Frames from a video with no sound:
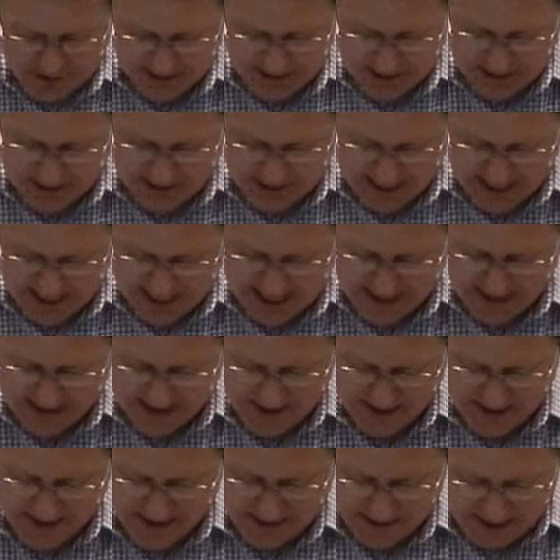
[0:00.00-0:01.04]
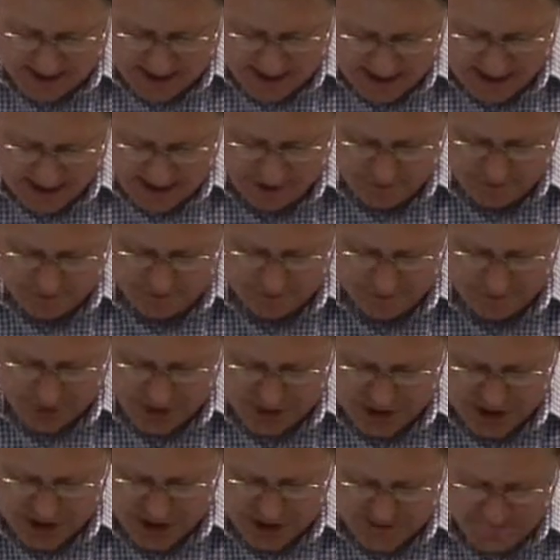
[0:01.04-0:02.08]
He says that uh, in
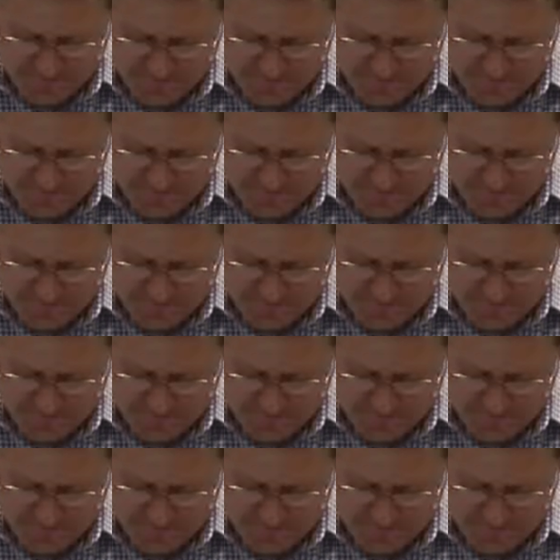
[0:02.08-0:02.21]
verse